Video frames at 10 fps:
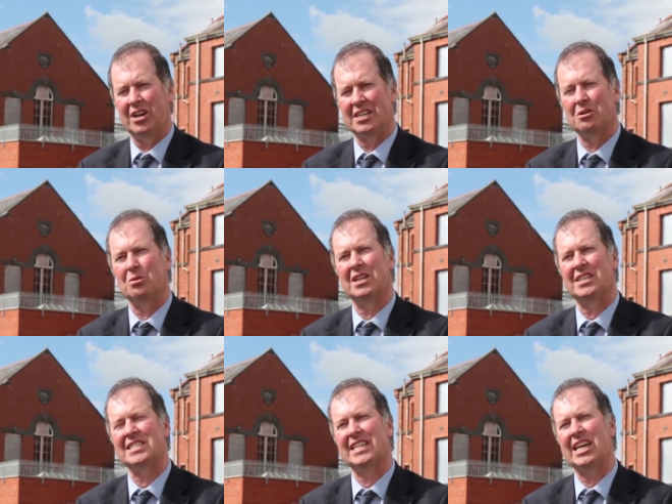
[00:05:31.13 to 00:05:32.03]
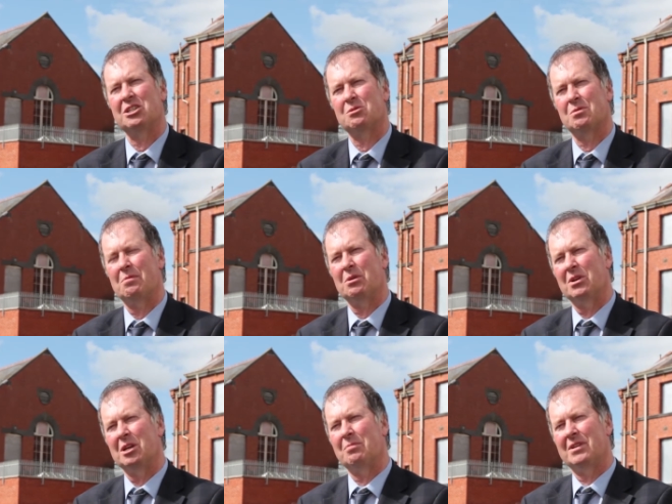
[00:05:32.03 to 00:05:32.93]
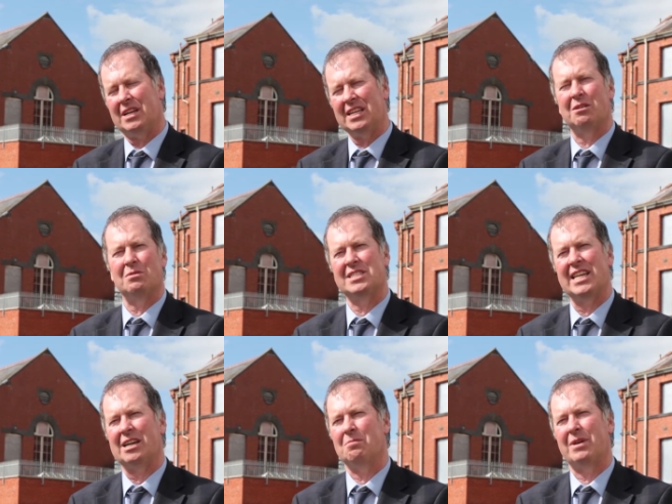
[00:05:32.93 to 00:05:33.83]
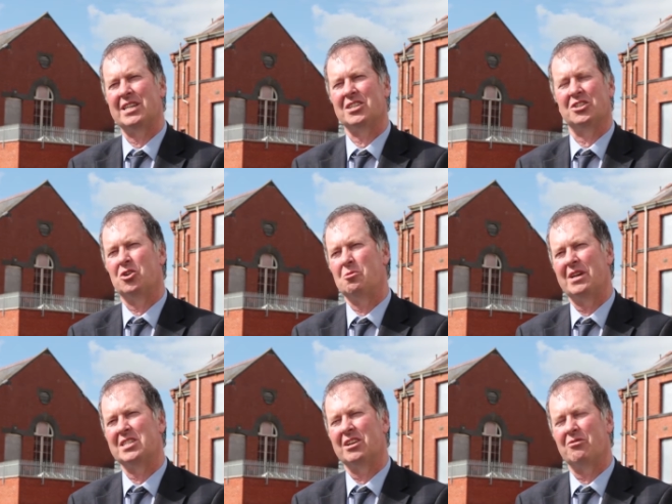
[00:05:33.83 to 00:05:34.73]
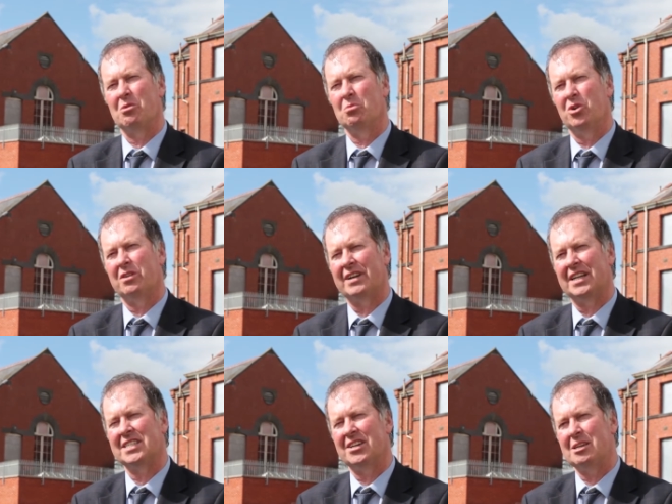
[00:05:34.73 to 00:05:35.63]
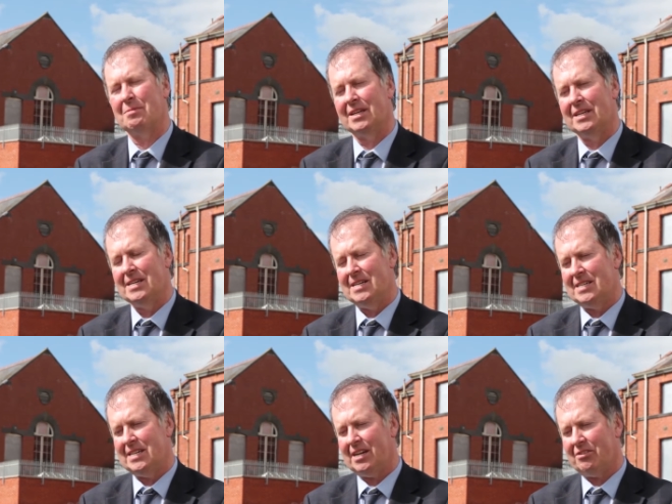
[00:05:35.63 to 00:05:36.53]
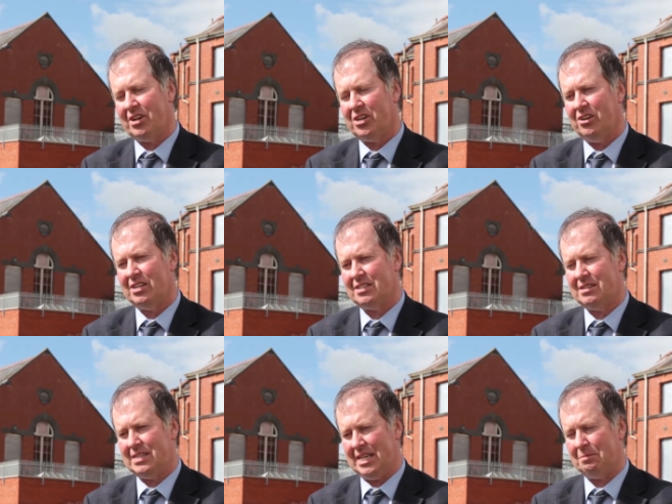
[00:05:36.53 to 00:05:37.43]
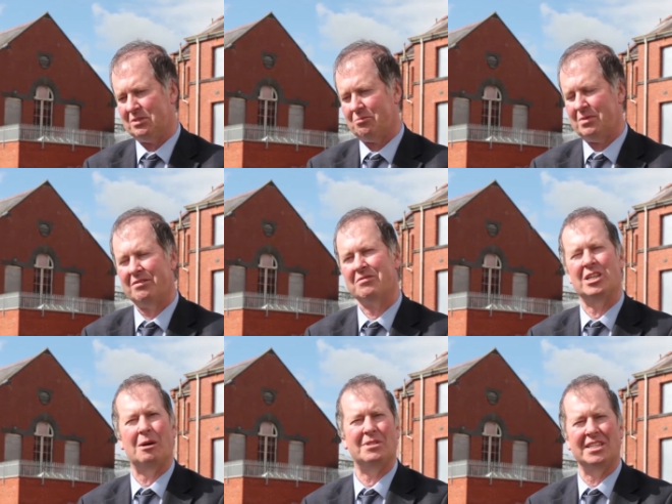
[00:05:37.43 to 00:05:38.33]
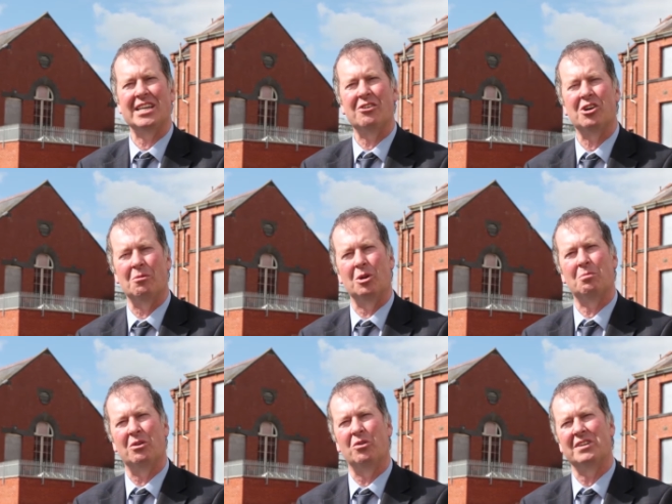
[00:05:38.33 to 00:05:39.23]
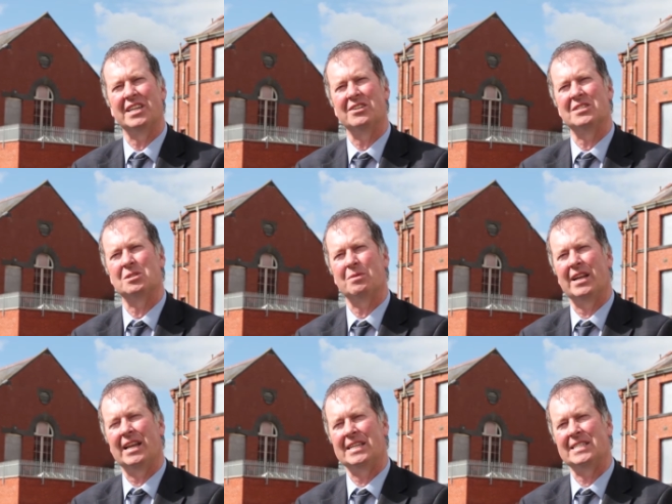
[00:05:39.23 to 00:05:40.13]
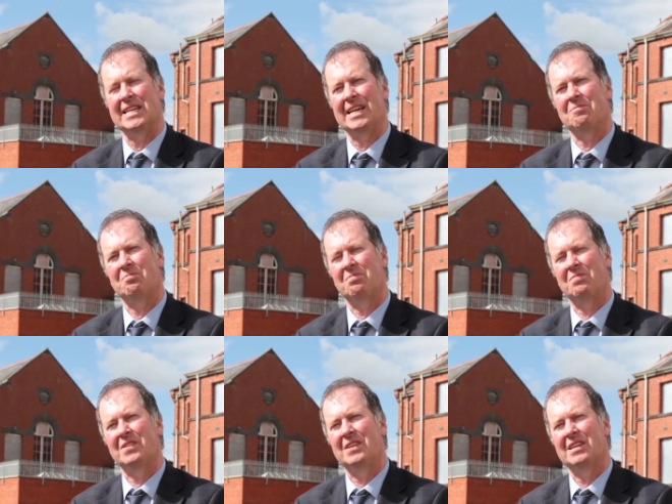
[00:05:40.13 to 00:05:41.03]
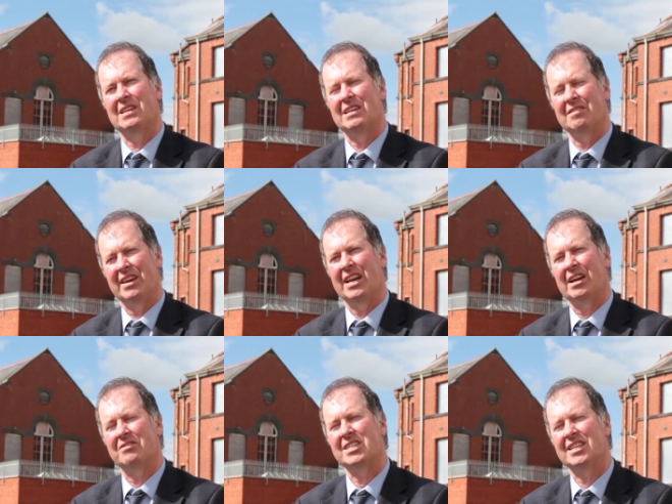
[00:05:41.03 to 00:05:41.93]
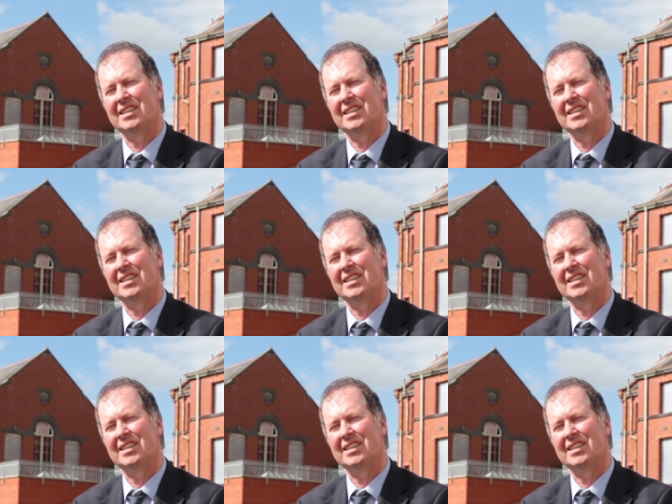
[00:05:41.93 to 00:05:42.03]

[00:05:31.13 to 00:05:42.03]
I think one of the stage was probably one of the, I think it was second best or third best in around Waterford at the time. And yeah, I can recall teams from, from tops of the town coming up here over the years as well, and uh, availing of it.